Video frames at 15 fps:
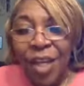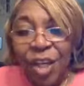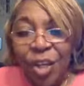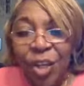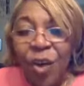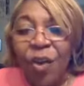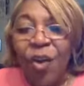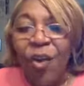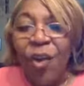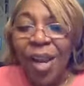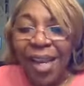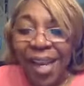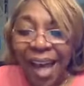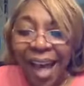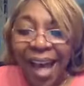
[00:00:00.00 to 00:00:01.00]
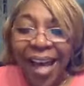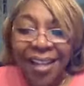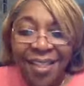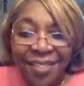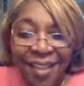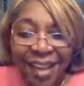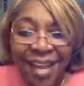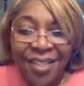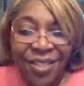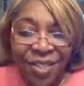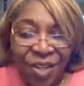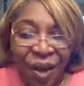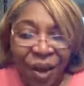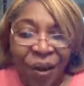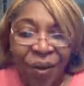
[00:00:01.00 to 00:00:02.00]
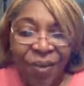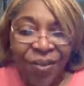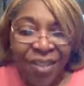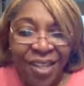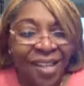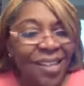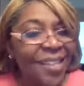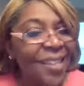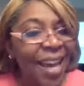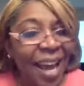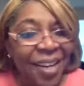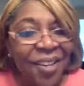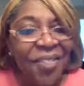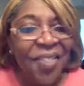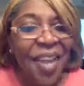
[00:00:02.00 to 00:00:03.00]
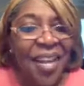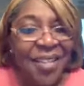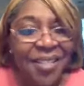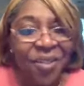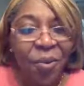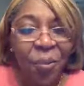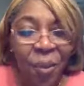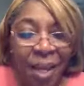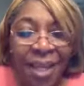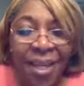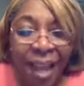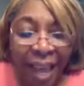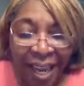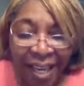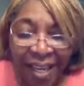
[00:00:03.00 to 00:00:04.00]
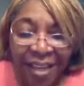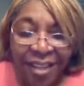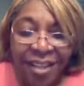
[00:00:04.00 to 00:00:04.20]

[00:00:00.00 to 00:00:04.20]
You know, there are a lot of things, y'all, a lot of things that we like